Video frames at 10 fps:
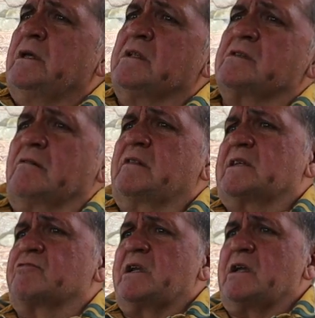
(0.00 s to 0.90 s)
And so
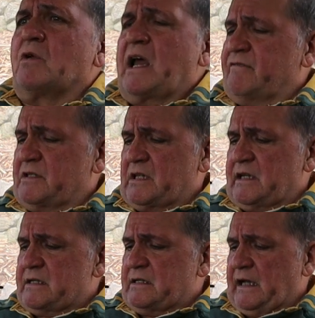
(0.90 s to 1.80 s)
that's really all I have to
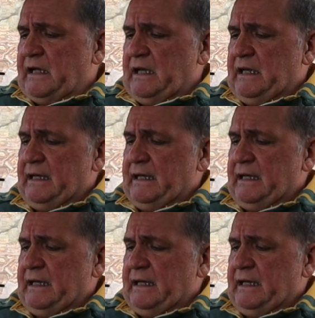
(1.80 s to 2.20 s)
say today.